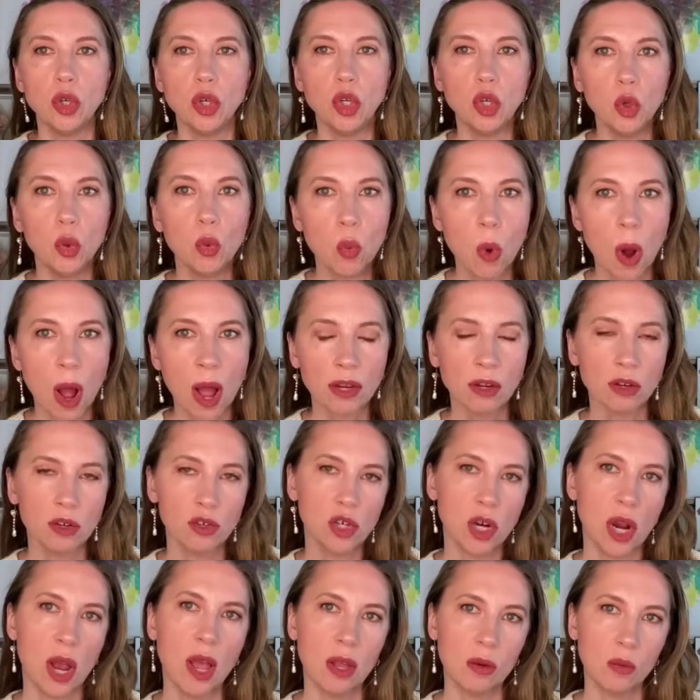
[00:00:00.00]
Do you want
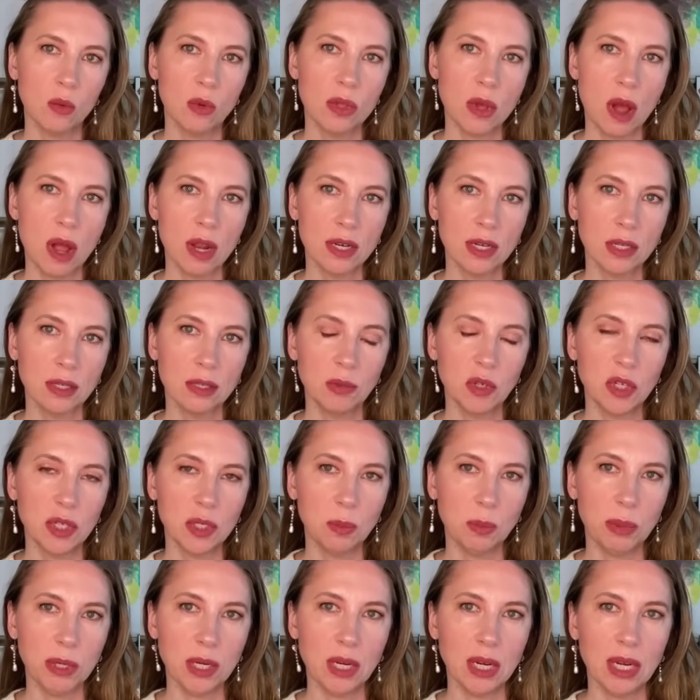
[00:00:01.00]
your child with autism
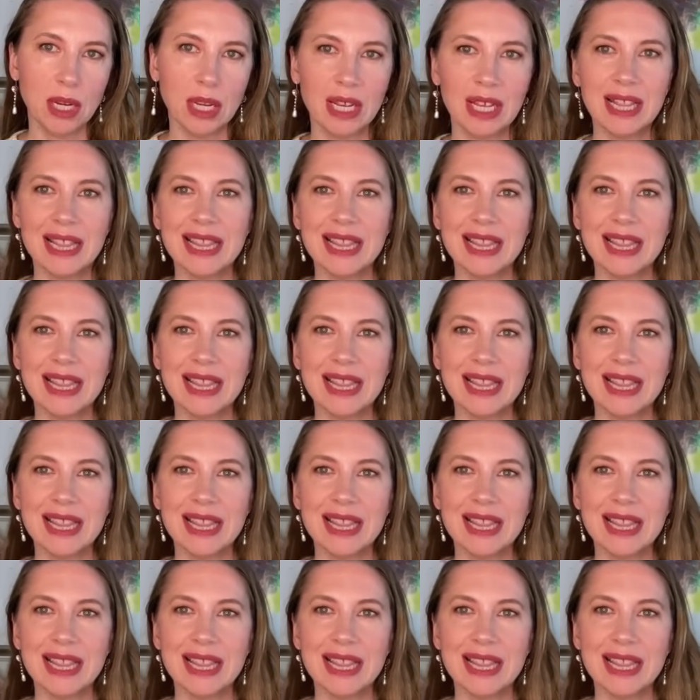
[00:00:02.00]
to speak?